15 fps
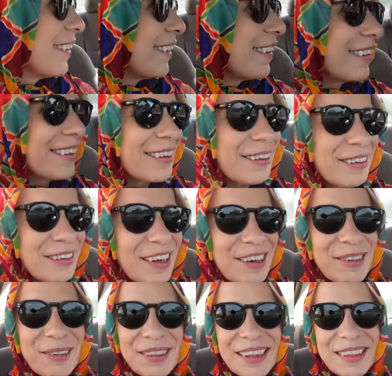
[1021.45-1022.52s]
I
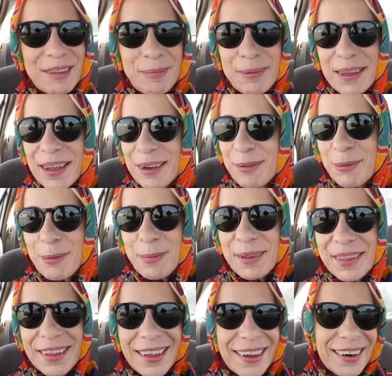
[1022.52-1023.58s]
don't think there'll be any woman
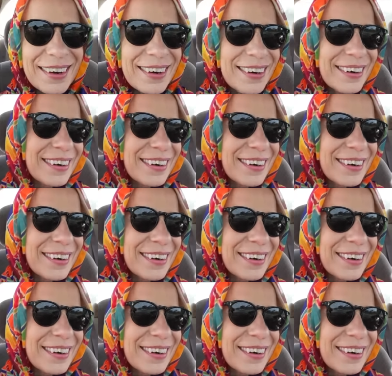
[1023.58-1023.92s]
there.